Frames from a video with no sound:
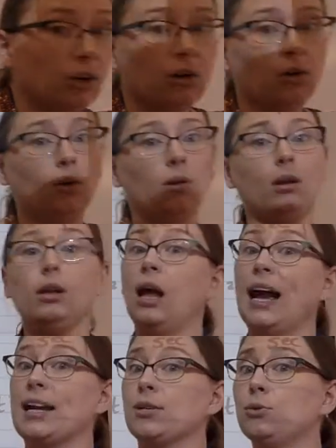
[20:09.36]

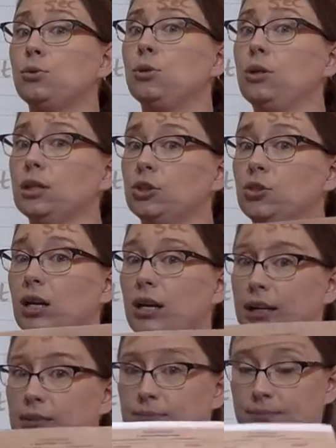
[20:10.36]
old high school
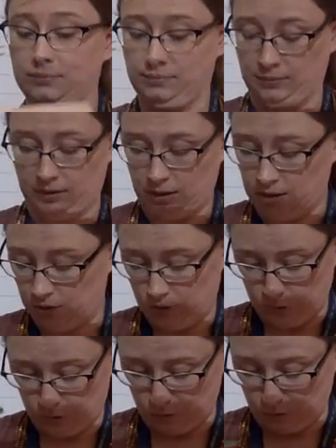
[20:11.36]
try
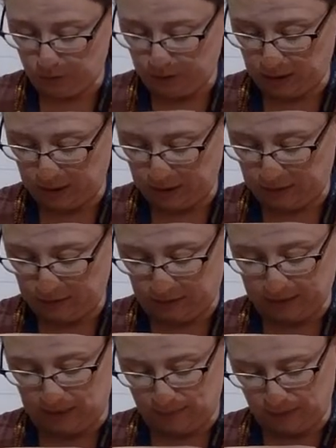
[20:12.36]
to
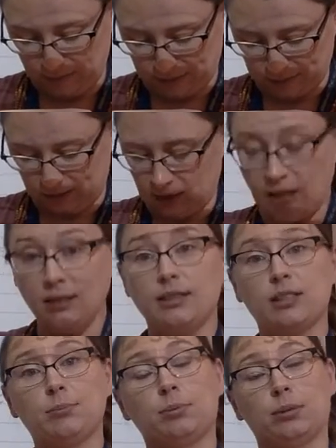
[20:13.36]
example about the color
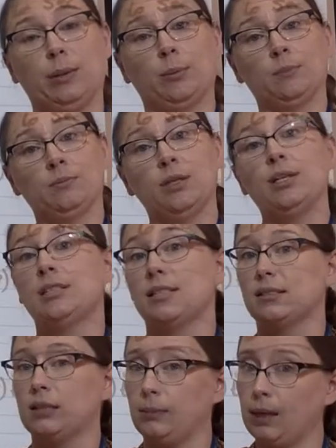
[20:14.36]
supreme. It's the
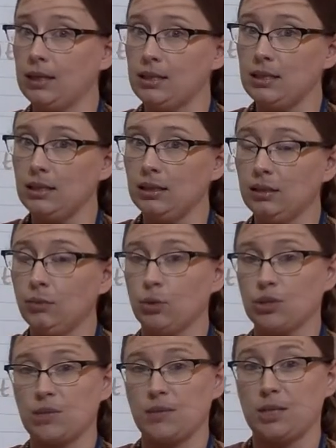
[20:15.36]
same idea
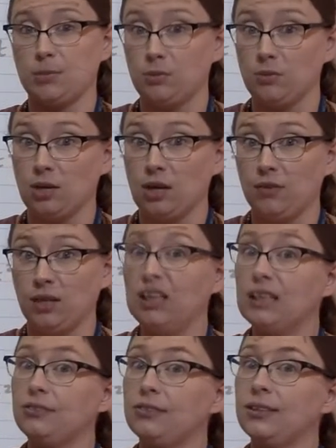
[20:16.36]
where something is moving off a
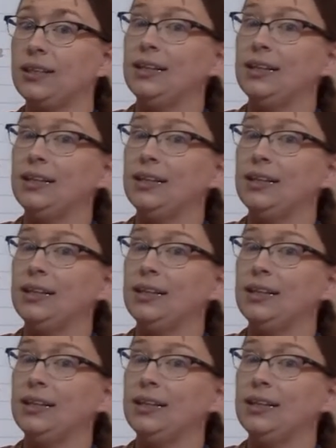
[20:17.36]
cliff